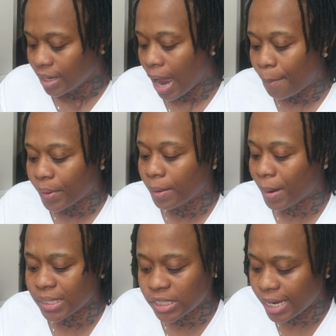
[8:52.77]

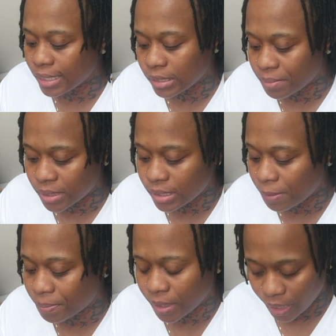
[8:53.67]
My check is messed
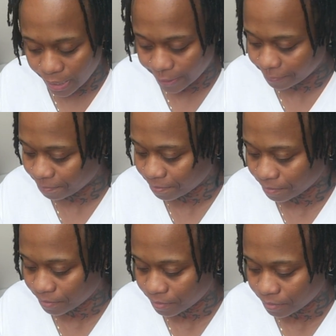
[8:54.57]
up again.
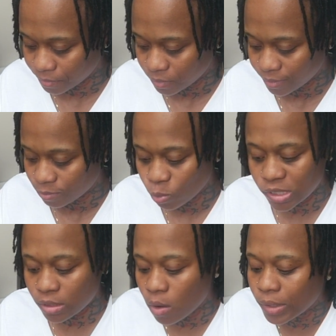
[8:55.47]

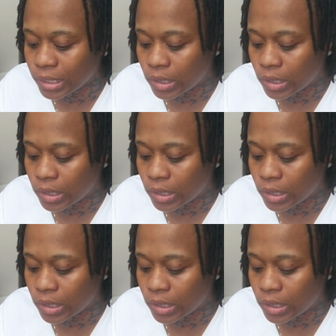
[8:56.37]
What's going